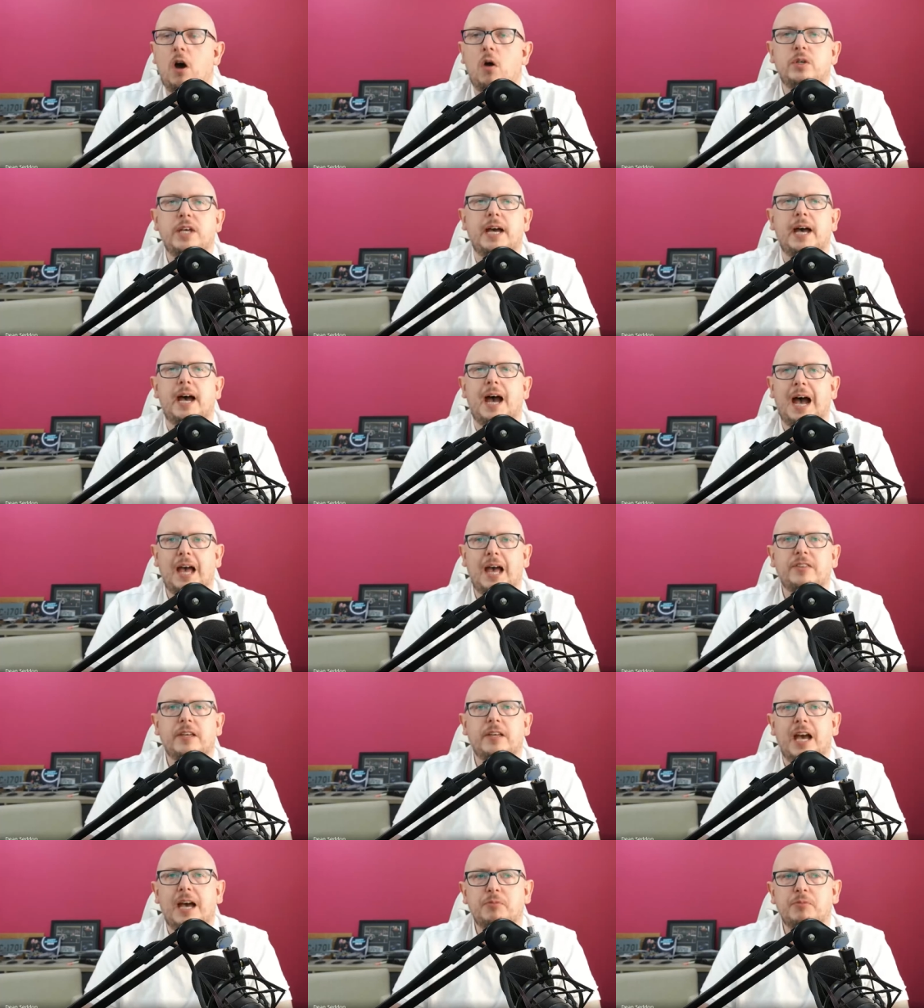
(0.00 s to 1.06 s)
yeah, I
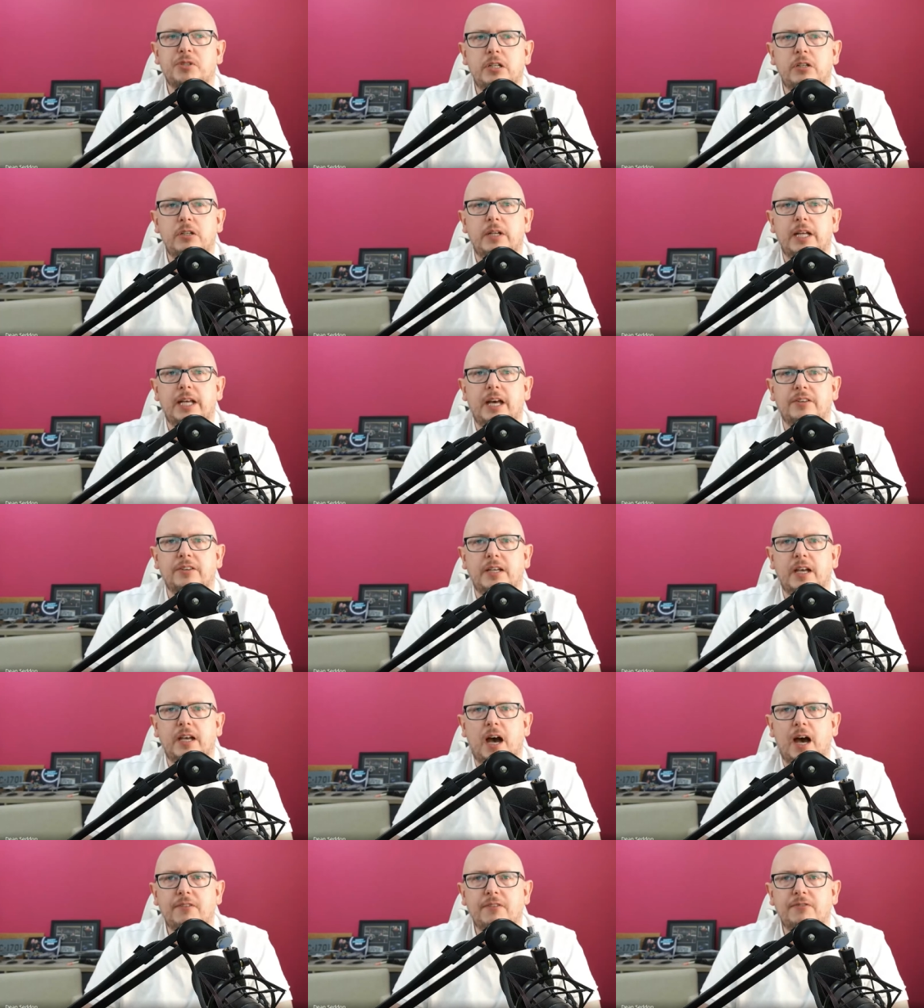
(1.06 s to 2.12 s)
think absolutely. I think
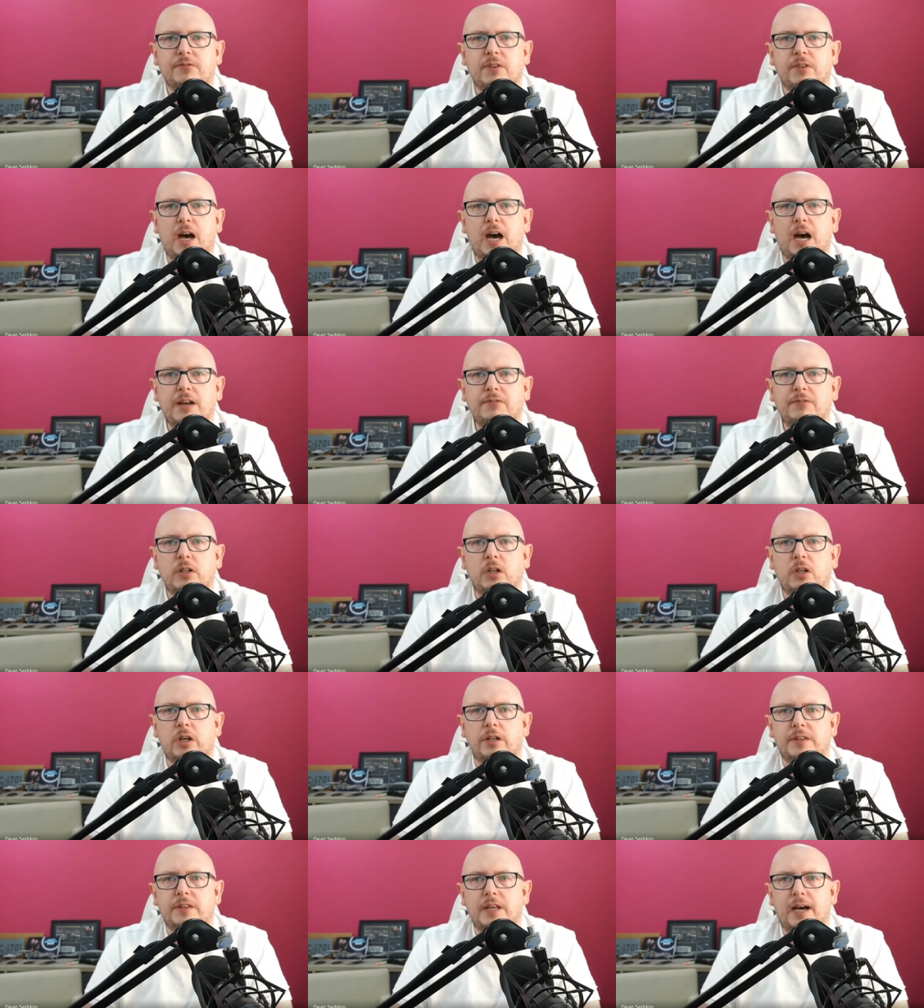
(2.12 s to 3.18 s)
I've I've
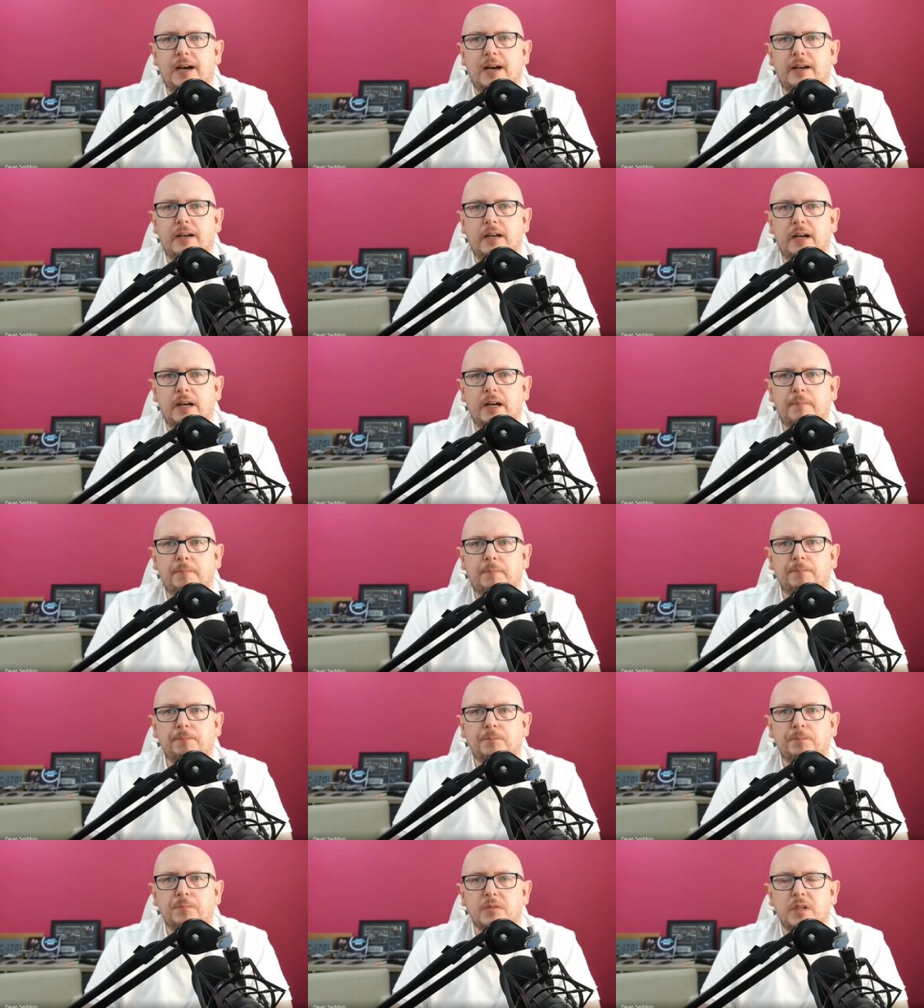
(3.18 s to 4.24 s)
learned that um,